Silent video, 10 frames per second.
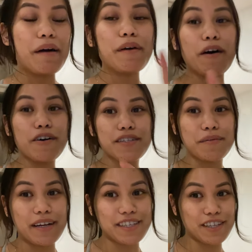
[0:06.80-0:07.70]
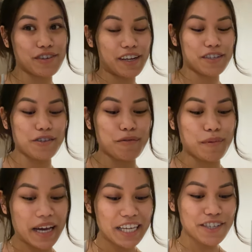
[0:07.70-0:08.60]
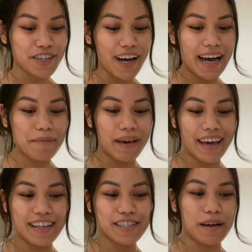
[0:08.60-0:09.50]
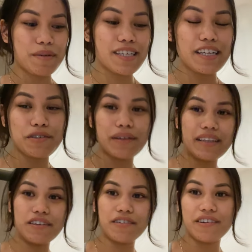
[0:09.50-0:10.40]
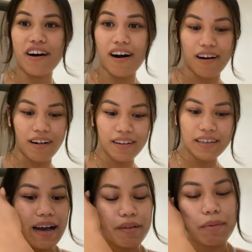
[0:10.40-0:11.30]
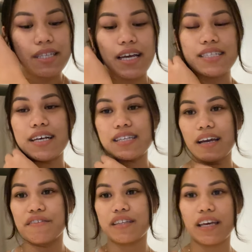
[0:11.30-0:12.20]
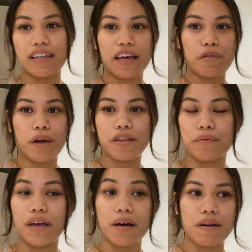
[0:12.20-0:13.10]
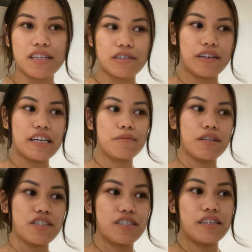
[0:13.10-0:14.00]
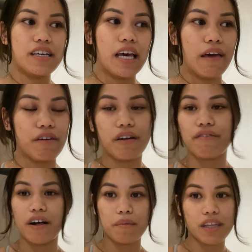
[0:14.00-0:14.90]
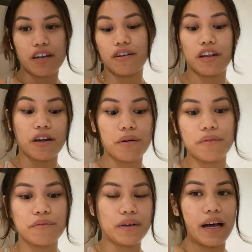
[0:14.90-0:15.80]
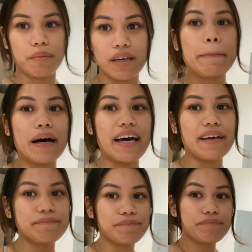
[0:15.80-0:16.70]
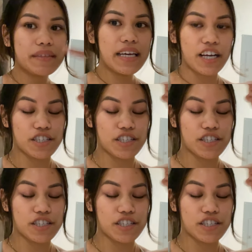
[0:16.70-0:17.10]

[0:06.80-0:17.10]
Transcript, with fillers: we also went to the Trader Joe's wine shop, and so I'm just gonna do a little haul. I'm gonna be taste testing everything like throughout the week on my stories, which if you already follow me, then you already know what happened. But here's the